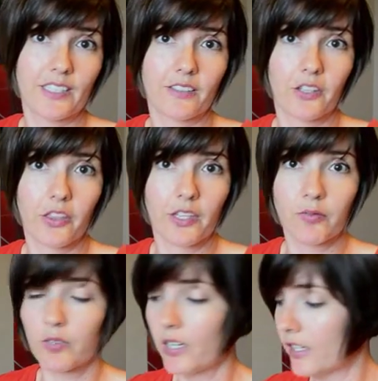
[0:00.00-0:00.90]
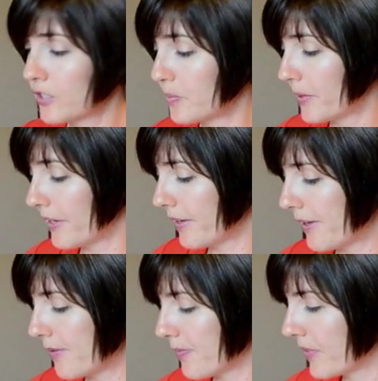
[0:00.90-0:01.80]
it's a good thing for us. But
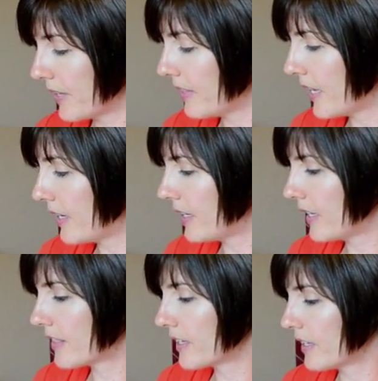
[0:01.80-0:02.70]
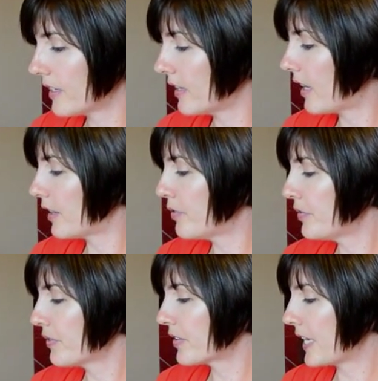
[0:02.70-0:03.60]
and then on the
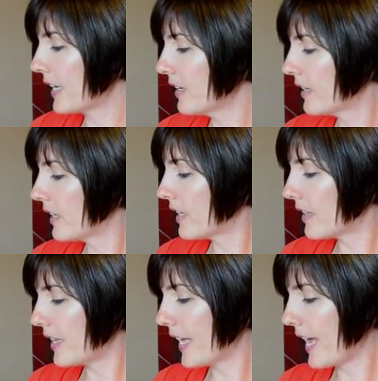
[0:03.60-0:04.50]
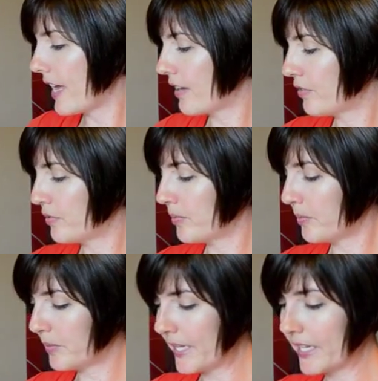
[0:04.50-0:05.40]
5th day, they have
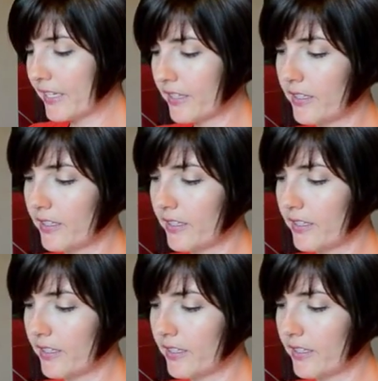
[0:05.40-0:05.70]
blank